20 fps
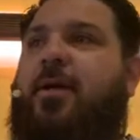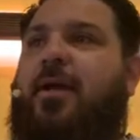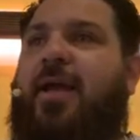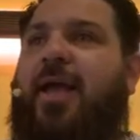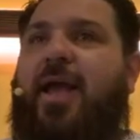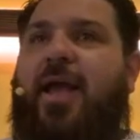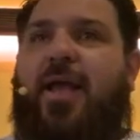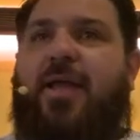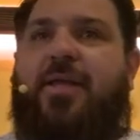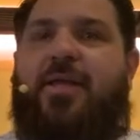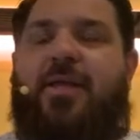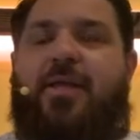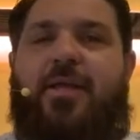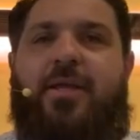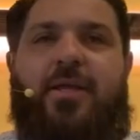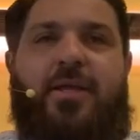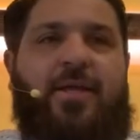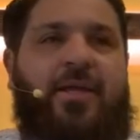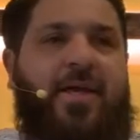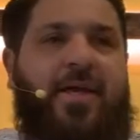and
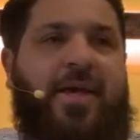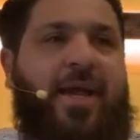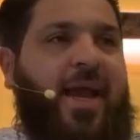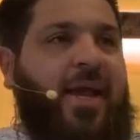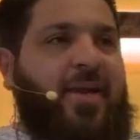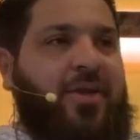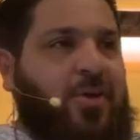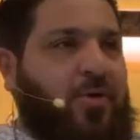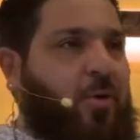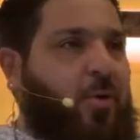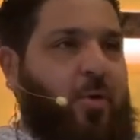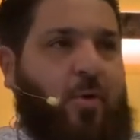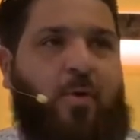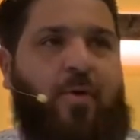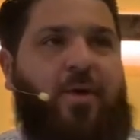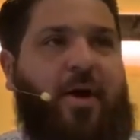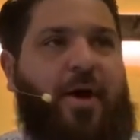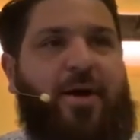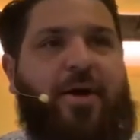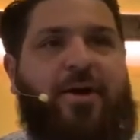he can't do a whole
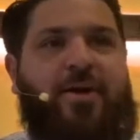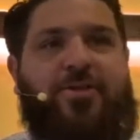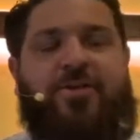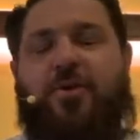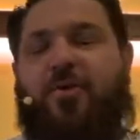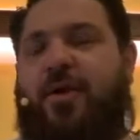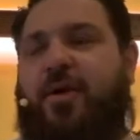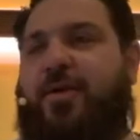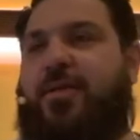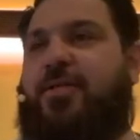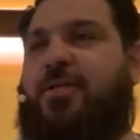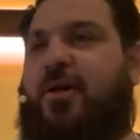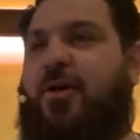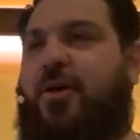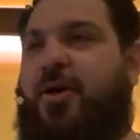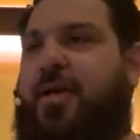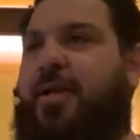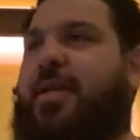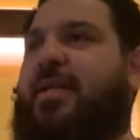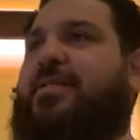lot on his own, and he's
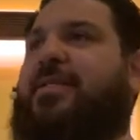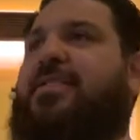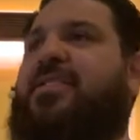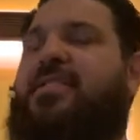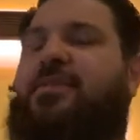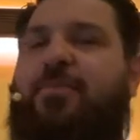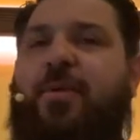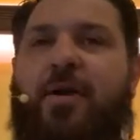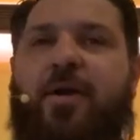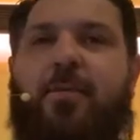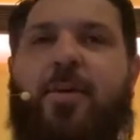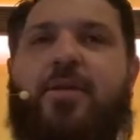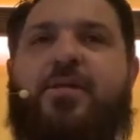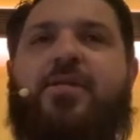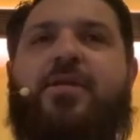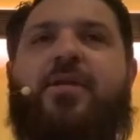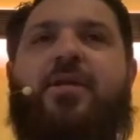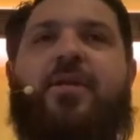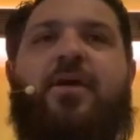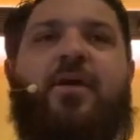learning, he's
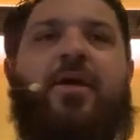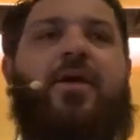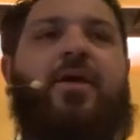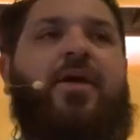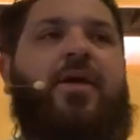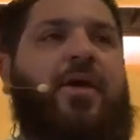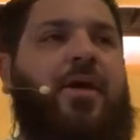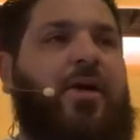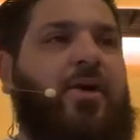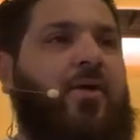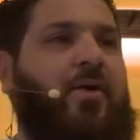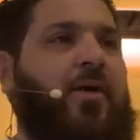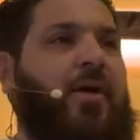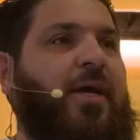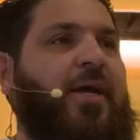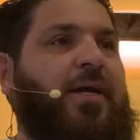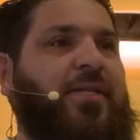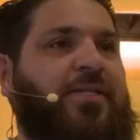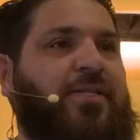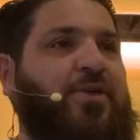experimenting. You know,
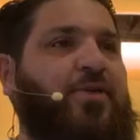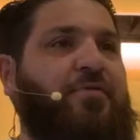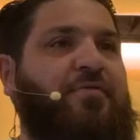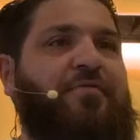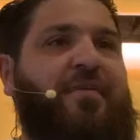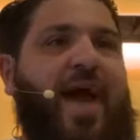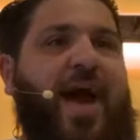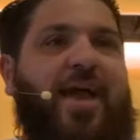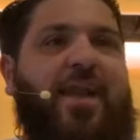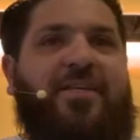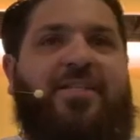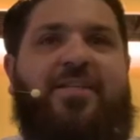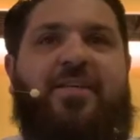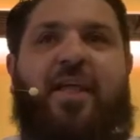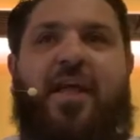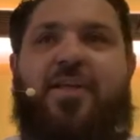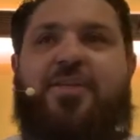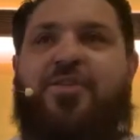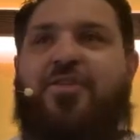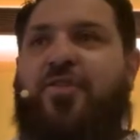his new fad is he
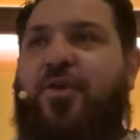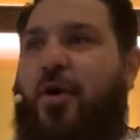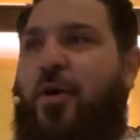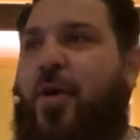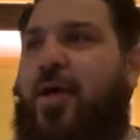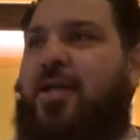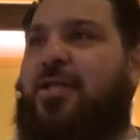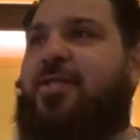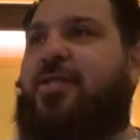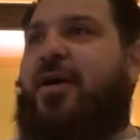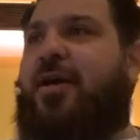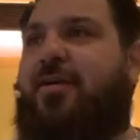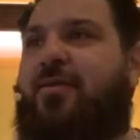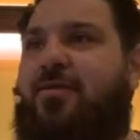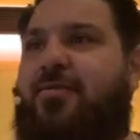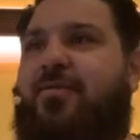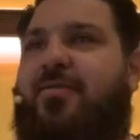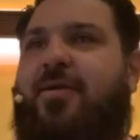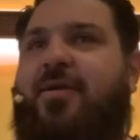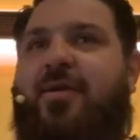likes throwing
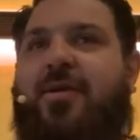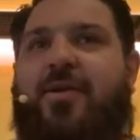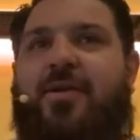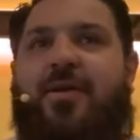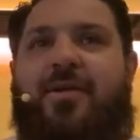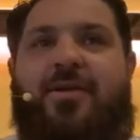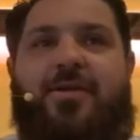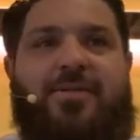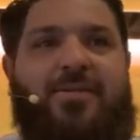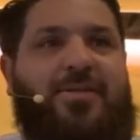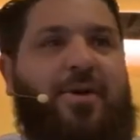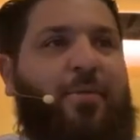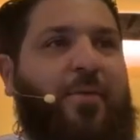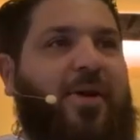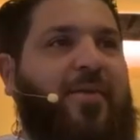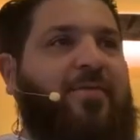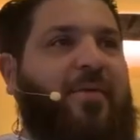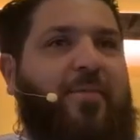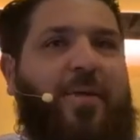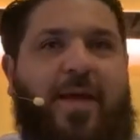stuff somewhat
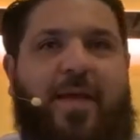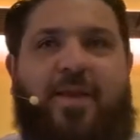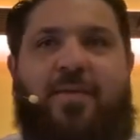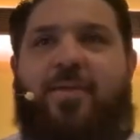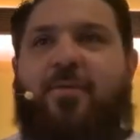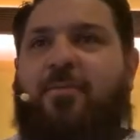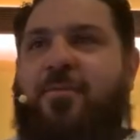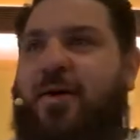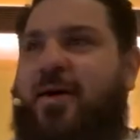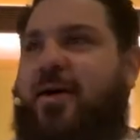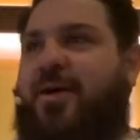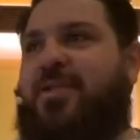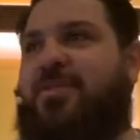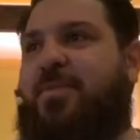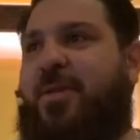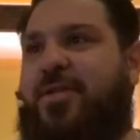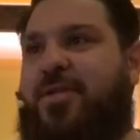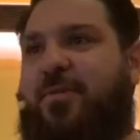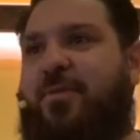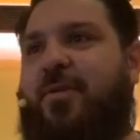of a pain in the butt,
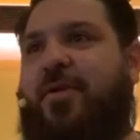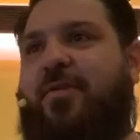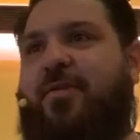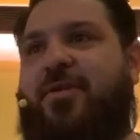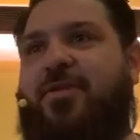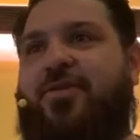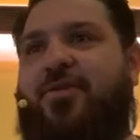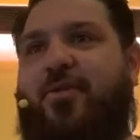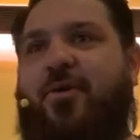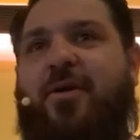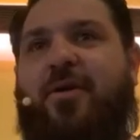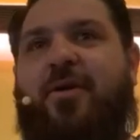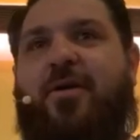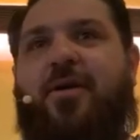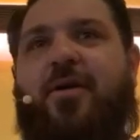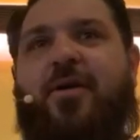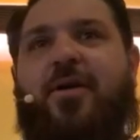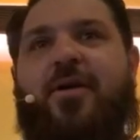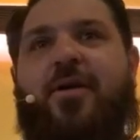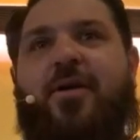especially when in the store.
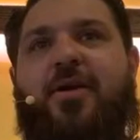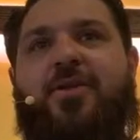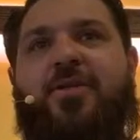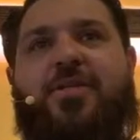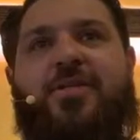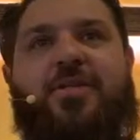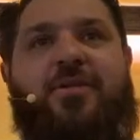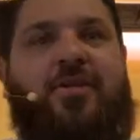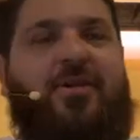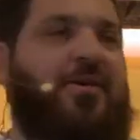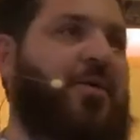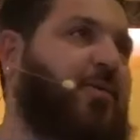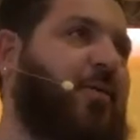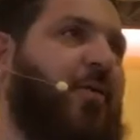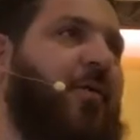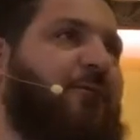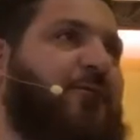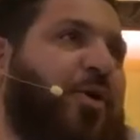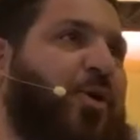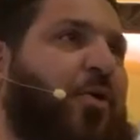Just
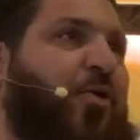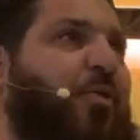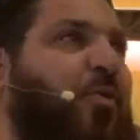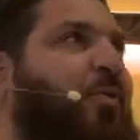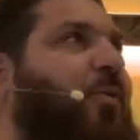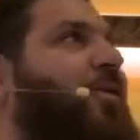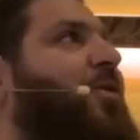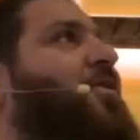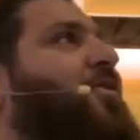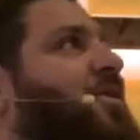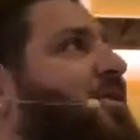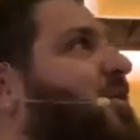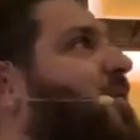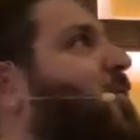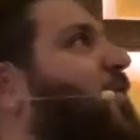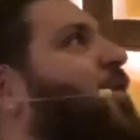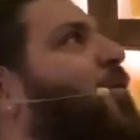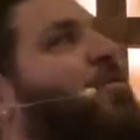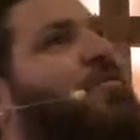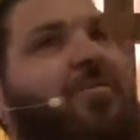when you see
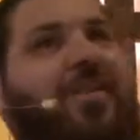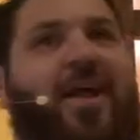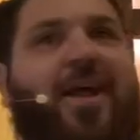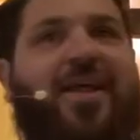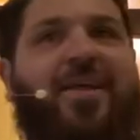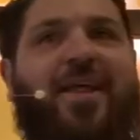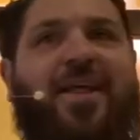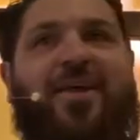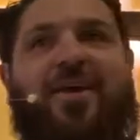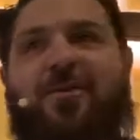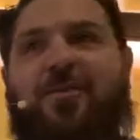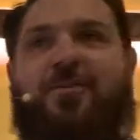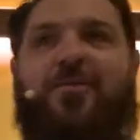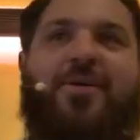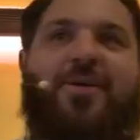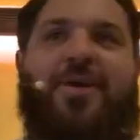something go flying, like oh,